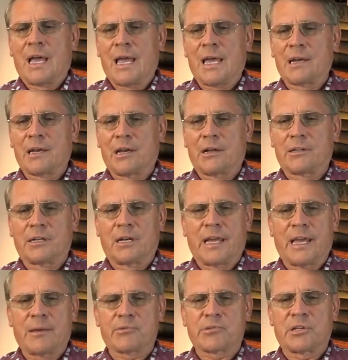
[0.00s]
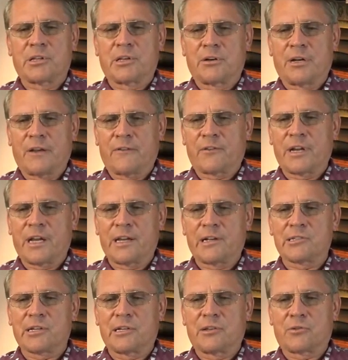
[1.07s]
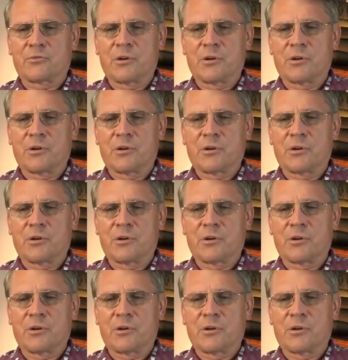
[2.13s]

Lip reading: and held the lamps in their left hands and the